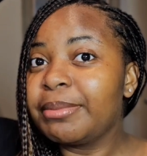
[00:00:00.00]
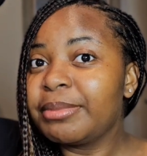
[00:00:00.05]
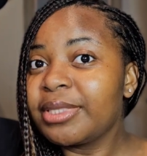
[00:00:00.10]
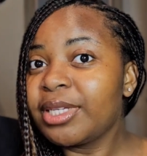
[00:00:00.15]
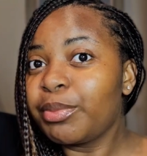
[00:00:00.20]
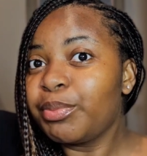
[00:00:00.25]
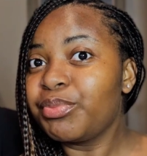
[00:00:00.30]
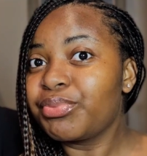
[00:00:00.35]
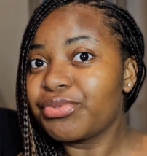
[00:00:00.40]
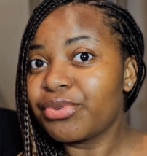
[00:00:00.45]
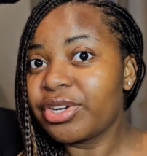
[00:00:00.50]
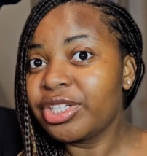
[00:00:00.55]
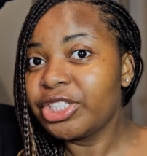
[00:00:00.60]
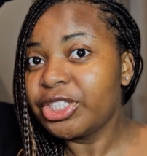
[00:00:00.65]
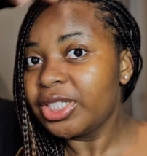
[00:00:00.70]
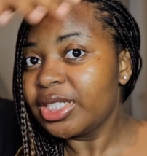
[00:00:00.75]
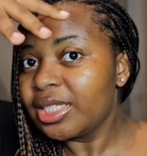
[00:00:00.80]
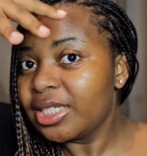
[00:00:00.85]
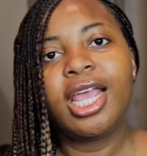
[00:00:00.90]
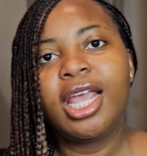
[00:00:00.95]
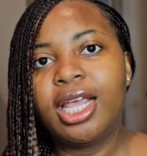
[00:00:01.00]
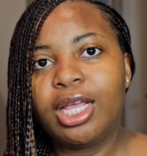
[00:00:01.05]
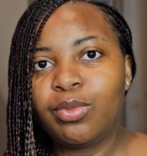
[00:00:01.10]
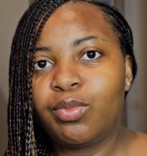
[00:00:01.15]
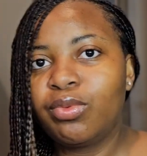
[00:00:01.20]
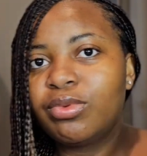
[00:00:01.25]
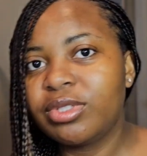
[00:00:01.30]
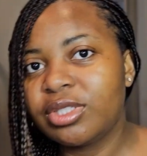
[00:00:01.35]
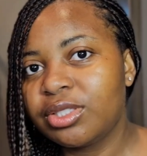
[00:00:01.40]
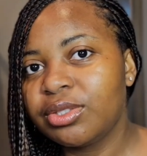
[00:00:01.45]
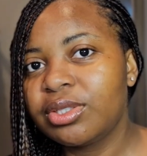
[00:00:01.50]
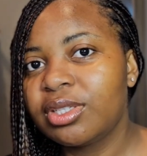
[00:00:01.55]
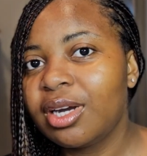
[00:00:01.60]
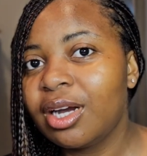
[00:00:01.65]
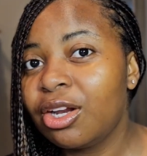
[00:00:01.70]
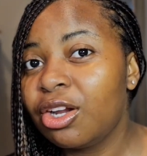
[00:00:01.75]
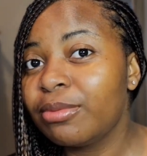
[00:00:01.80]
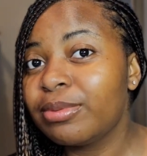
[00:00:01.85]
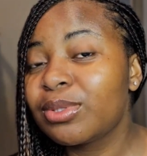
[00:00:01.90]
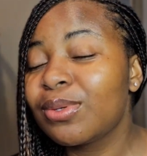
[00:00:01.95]
I brush it, it will still
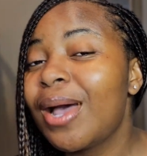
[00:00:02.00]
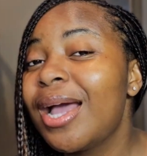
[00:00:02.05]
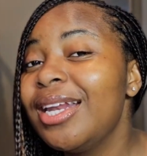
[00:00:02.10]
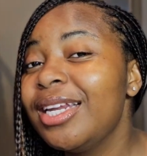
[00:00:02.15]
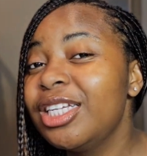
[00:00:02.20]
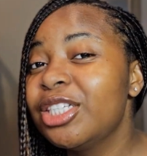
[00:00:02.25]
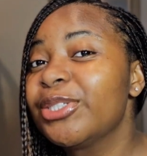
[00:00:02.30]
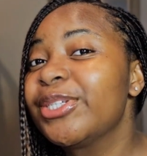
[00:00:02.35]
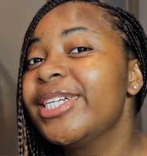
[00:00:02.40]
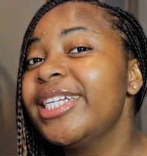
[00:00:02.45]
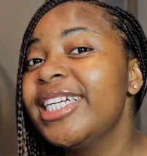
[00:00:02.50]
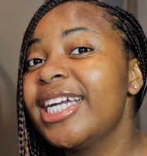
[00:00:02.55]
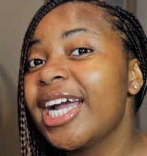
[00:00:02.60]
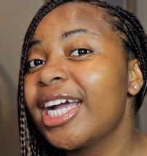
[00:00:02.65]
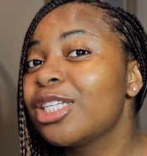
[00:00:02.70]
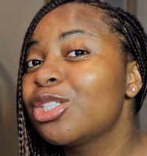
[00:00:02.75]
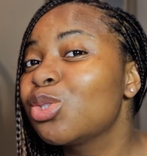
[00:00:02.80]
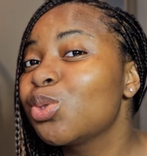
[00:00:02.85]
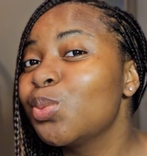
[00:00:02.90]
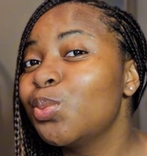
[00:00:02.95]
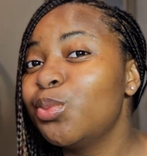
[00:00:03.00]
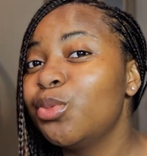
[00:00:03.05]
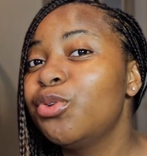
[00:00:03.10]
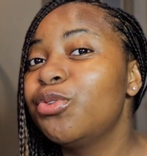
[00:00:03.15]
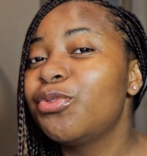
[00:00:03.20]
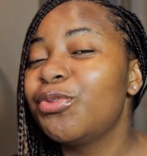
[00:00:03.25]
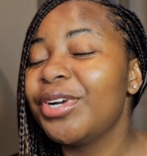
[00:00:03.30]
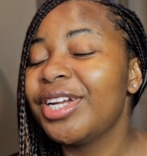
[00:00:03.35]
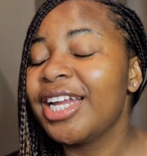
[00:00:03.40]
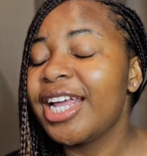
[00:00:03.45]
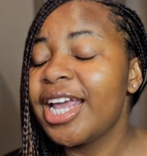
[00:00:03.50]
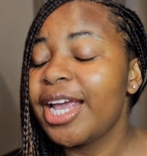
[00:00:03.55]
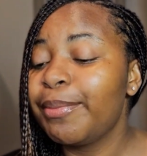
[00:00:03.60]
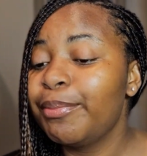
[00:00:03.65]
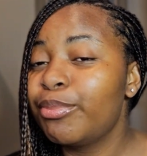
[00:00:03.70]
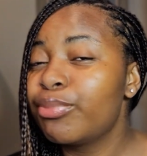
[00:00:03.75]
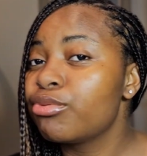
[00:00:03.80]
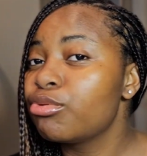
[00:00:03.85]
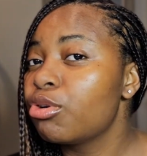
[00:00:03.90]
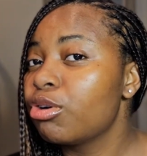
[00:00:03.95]
curl up. So I literally had to move with
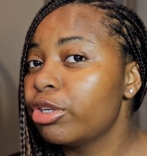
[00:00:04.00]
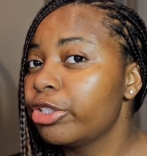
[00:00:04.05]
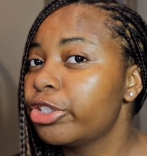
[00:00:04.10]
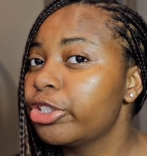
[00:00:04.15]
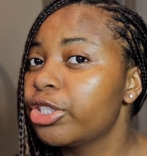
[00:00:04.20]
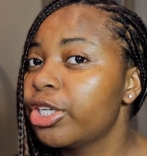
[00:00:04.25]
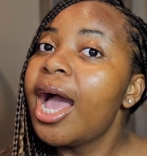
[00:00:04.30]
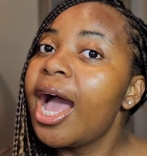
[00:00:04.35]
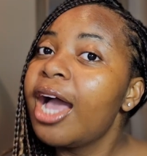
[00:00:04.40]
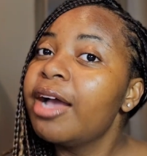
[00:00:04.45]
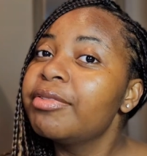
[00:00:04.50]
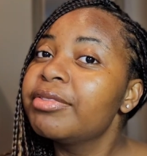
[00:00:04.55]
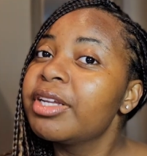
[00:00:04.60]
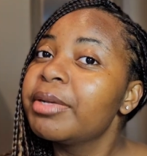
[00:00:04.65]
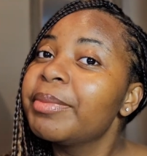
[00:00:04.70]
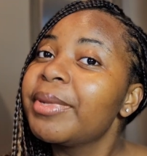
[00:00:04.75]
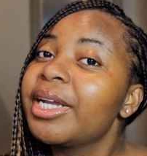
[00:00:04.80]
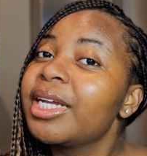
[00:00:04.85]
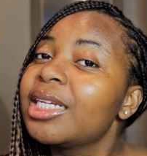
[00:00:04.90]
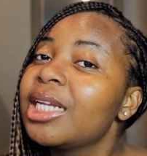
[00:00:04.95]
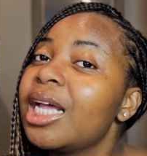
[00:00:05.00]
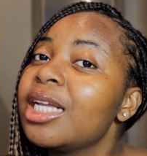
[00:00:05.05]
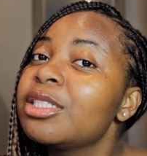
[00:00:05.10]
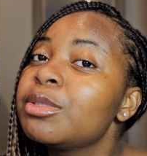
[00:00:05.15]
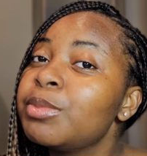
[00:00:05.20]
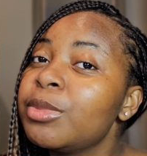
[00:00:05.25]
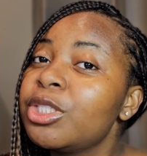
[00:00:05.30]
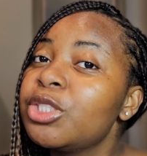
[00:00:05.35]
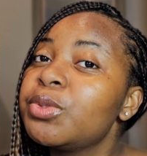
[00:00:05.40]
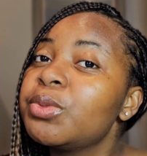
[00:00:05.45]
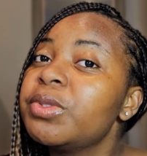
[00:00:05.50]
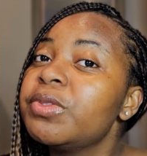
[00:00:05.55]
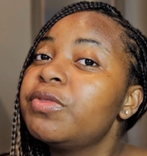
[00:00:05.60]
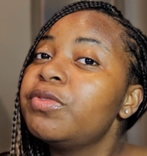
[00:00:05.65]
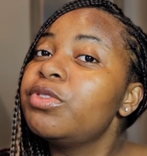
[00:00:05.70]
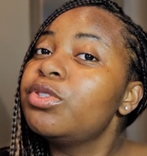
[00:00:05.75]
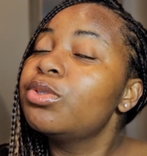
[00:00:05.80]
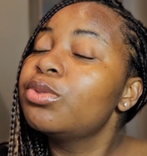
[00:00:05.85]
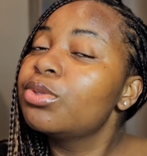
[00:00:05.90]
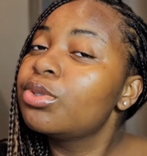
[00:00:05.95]
a brush. After my classmates
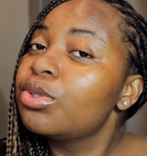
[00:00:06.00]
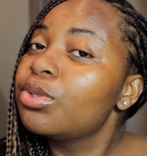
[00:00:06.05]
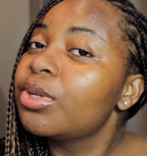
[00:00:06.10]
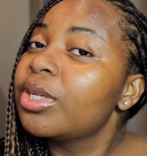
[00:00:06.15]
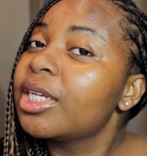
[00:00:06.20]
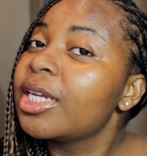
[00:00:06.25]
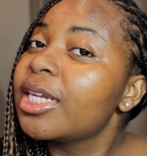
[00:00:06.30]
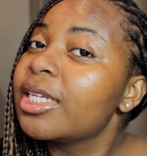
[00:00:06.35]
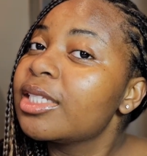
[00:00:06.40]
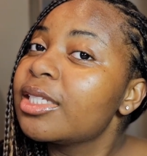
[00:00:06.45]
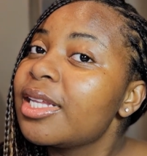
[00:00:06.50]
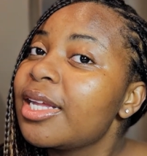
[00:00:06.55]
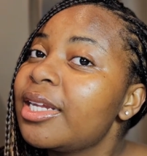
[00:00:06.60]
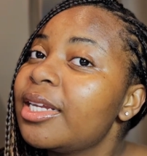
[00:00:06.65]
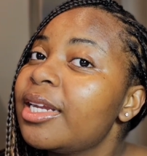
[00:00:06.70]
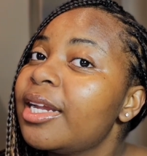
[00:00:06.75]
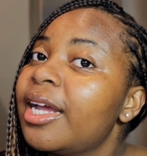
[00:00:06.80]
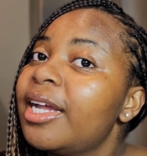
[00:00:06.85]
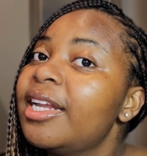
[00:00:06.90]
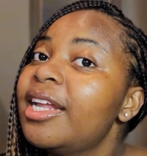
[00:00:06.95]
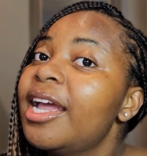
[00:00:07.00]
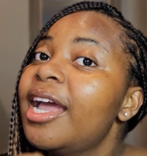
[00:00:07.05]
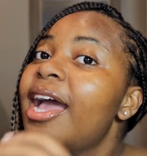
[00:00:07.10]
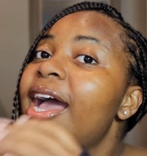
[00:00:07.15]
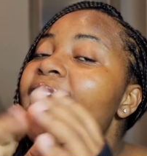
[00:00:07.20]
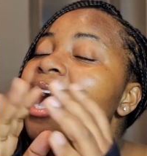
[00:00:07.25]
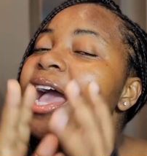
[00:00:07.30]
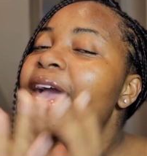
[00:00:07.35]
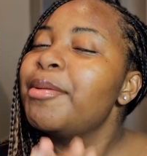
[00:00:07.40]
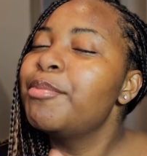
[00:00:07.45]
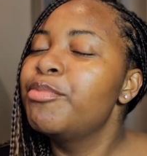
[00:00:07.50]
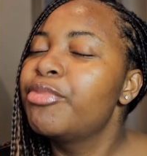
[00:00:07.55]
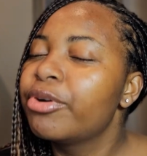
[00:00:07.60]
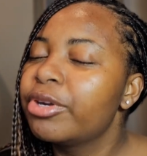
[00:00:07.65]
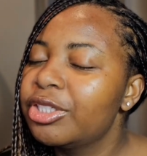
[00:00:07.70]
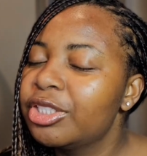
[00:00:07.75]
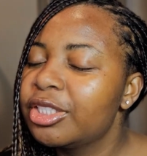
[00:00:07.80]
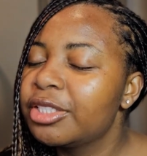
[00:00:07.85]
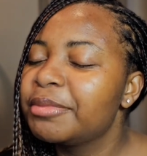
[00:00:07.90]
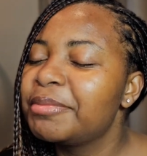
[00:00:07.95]
refused to understand that I
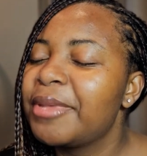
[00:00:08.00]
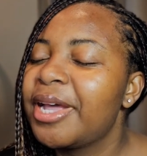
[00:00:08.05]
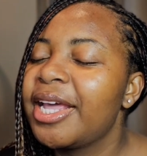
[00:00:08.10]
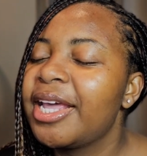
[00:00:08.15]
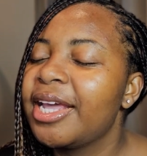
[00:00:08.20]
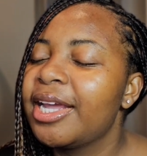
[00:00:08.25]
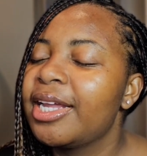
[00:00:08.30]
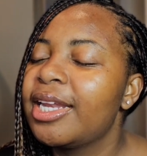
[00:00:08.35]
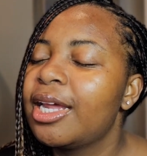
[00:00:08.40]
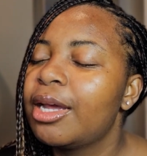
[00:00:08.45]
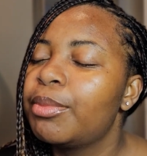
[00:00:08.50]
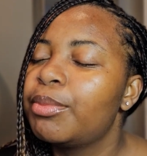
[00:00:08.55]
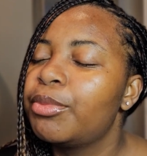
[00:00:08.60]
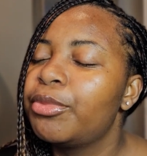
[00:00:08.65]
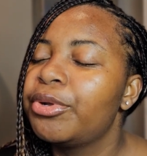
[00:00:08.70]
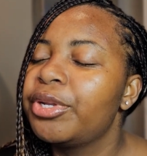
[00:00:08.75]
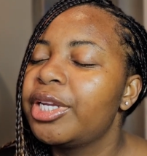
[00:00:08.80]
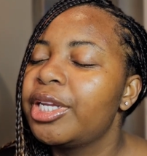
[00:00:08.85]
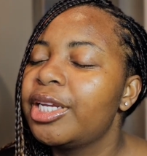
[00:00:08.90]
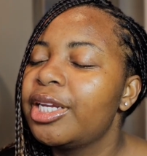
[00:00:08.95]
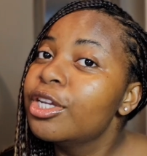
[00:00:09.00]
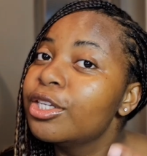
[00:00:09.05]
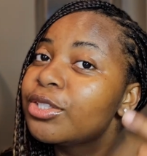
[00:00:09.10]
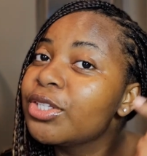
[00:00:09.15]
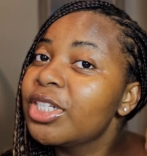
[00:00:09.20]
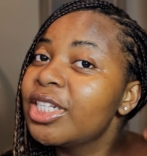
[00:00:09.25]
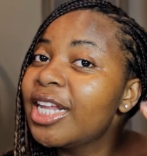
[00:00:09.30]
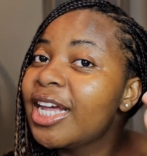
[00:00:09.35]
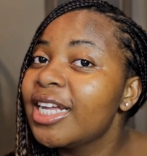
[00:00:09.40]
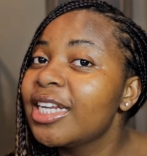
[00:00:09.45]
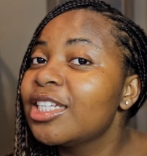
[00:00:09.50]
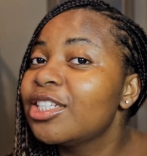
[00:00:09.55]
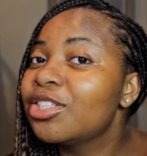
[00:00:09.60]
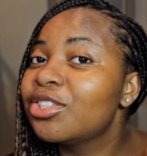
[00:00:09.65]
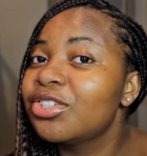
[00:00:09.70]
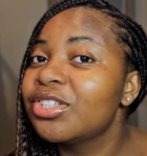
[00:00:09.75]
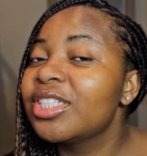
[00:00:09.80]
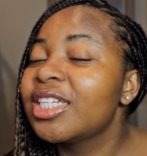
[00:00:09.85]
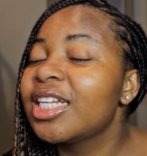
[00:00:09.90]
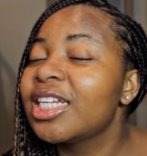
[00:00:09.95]
brushed my hair that morning. So that is
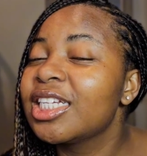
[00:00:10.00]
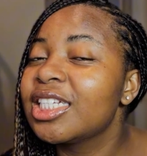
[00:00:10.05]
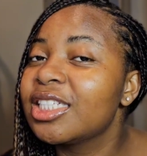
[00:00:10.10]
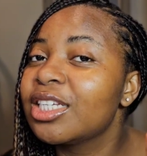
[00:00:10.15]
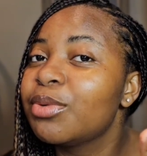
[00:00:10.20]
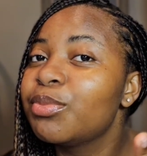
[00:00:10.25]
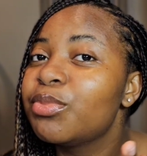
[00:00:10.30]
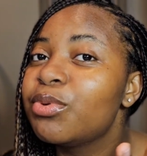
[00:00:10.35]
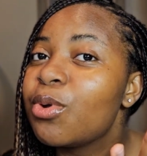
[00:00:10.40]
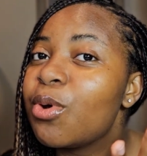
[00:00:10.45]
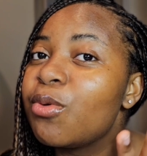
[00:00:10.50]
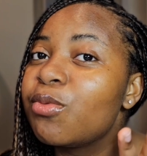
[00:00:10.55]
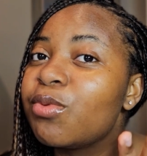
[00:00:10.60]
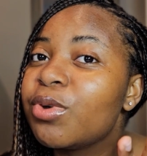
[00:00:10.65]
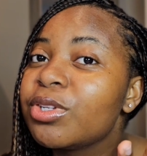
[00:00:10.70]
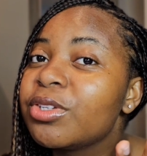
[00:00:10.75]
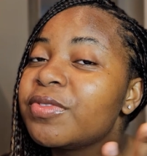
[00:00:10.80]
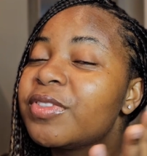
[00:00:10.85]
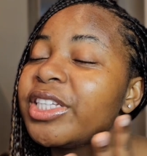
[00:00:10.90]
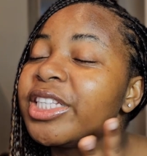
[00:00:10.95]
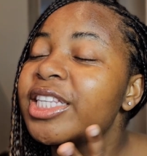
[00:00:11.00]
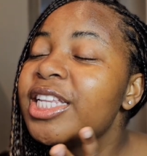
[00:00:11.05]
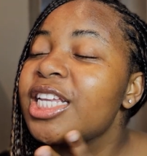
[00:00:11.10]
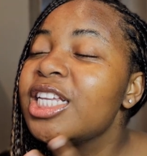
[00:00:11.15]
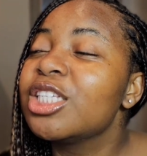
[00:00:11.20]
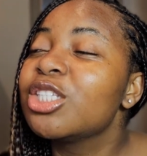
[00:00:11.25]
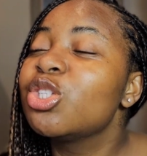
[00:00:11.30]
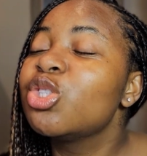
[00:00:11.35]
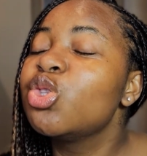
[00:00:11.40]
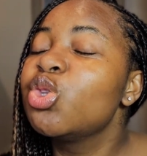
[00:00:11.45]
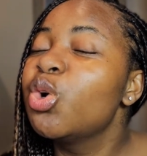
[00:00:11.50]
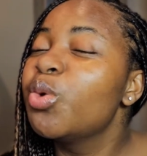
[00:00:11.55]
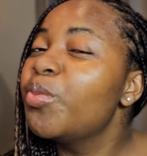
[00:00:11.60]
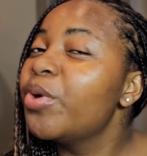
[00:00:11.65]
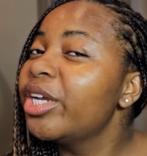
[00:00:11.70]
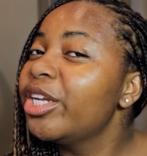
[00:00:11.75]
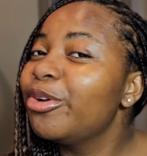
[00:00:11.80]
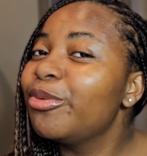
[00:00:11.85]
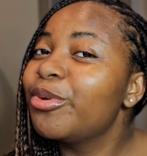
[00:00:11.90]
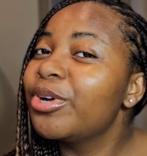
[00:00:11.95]
just an example of one of the things.
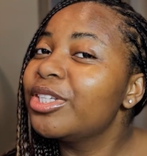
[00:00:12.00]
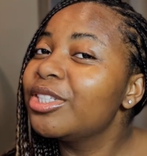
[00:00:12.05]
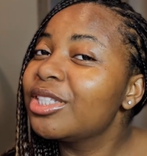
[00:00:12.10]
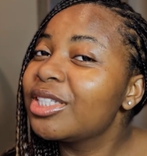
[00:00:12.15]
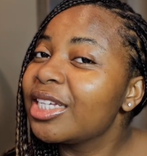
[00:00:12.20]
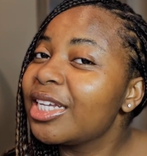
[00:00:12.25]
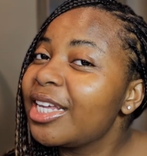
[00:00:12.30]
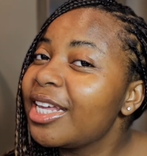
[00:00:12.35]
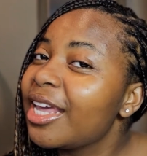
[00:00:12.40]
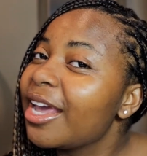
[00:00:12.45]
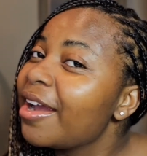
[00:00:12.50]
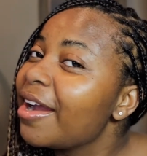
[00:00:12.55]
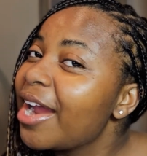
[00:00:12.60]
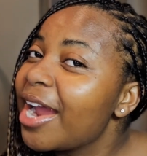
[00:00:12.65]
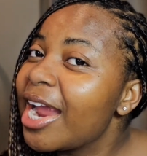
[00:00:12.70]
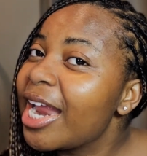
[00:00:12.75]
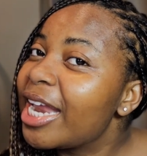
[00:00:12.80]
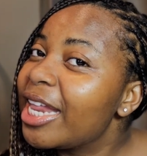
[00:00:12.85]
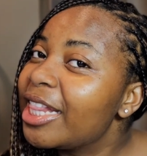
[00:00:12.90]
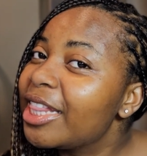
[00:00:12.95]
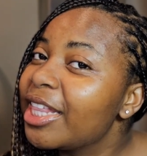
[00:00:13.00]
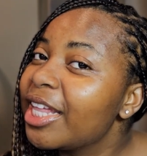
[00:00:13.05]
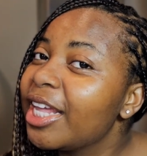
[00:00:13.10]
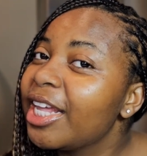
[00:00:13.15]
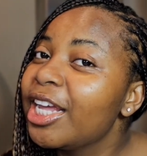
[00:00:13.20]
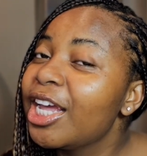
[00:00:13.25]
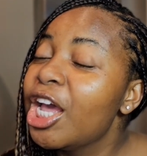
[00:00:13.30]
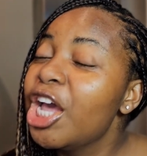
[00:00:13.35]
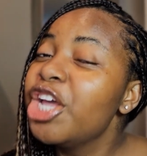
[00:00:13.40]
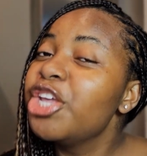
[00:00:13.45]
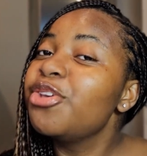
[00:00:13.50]
Nobody wants to hear anything.